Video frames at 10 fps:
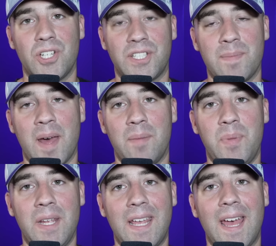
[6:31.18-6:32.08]
Justin
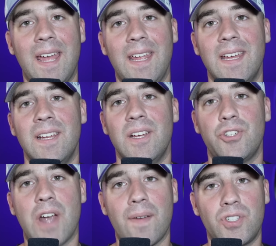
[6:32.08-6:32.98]
Madubuike,
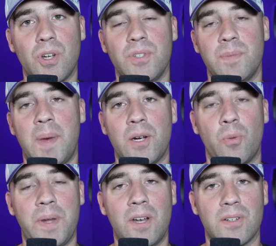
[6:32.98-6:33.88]
Travis Jones, and
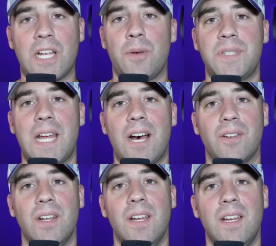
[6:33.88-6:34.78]
Michael Pierce helps
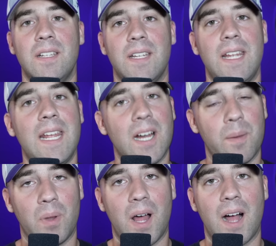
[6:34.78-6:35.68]
out to eat
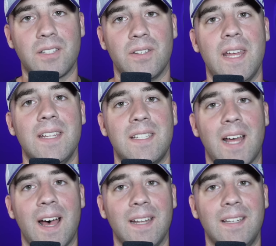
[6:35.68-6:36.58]
up blocks on the
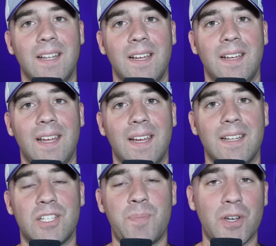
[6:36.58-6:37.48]
inside.
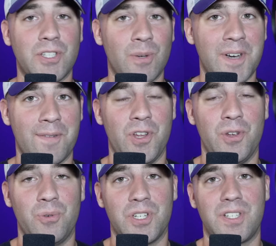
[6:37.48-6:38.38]
And especially whenever
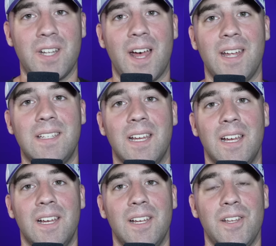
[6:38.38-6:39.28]
you just signed,
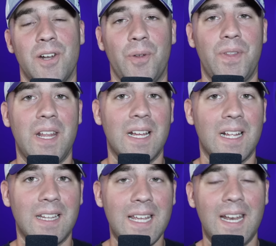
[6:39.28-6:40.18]
you know, the
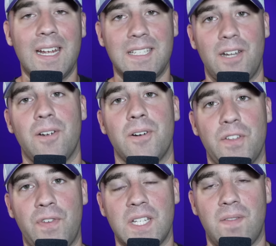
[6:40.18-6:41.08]
leading interior
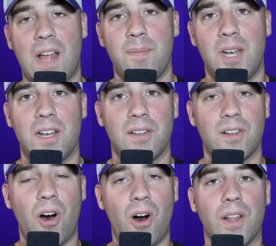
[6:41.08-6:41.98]
defensive lineman in
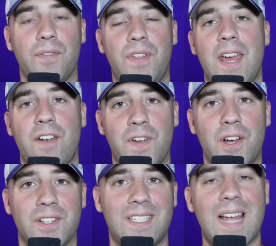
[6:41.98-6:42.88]
all of the
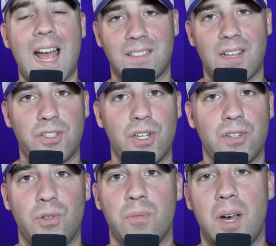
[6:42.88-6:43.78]
NFL in sacks last
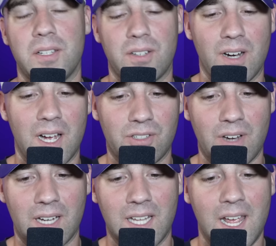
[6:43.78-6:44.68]
year to a monster
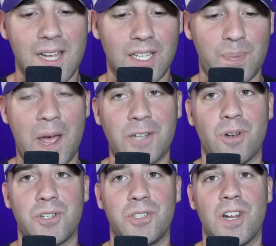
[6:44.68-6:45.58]
contract, the pass
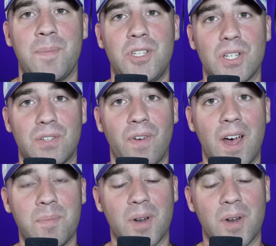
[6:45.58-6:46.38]
rush is going to be just fine.